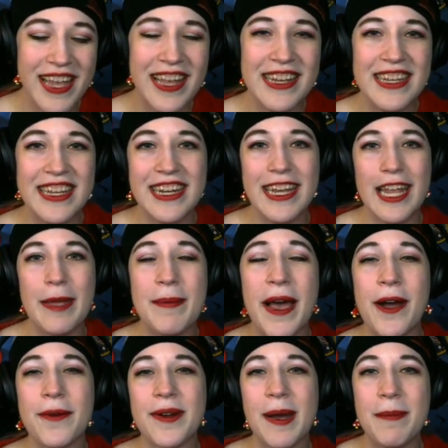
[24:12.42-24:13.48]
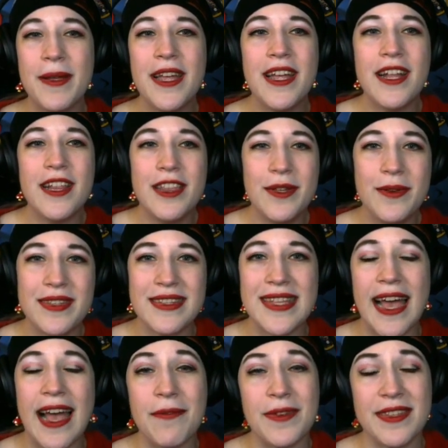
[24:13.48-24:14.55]
getting a power-up loses
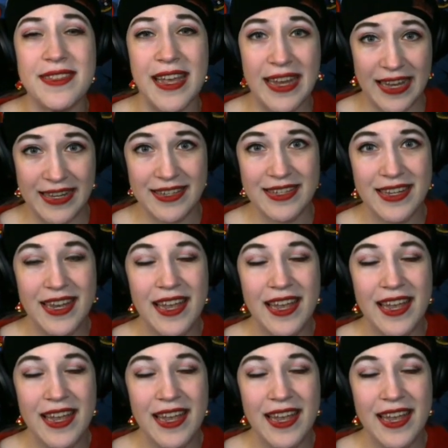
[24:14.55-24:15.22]
half a second.